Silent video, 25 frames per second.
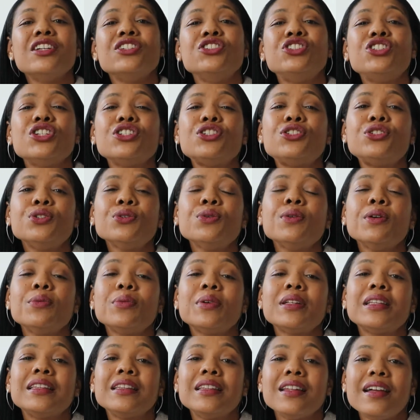Just do it
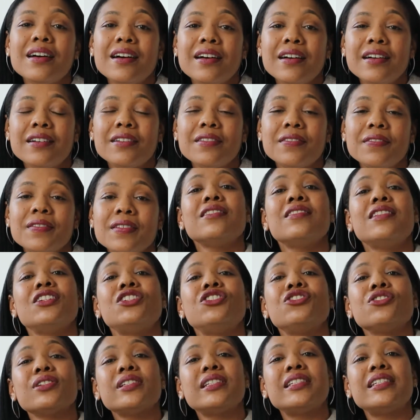with love so
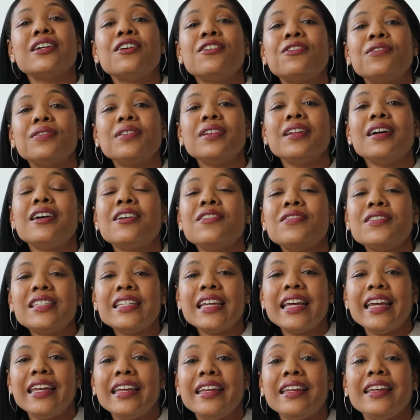that your self-love
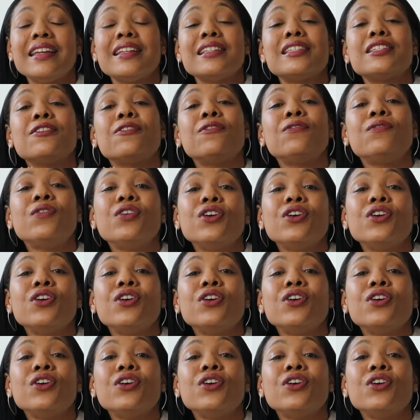tank gets